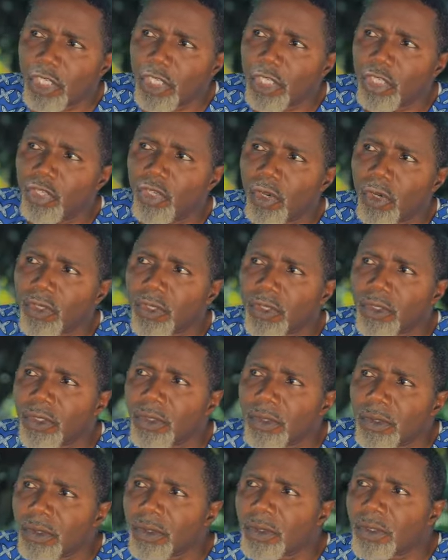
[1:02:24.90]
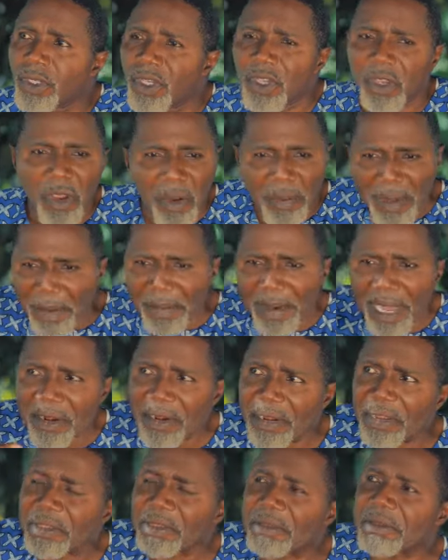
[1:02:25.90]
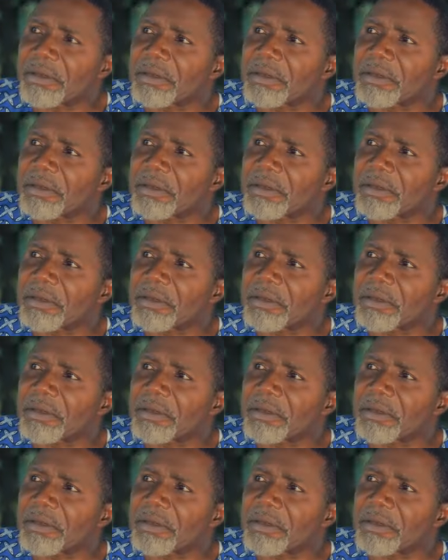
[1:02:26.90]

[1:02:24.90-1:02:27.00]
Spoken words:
Idiot. Come and marry.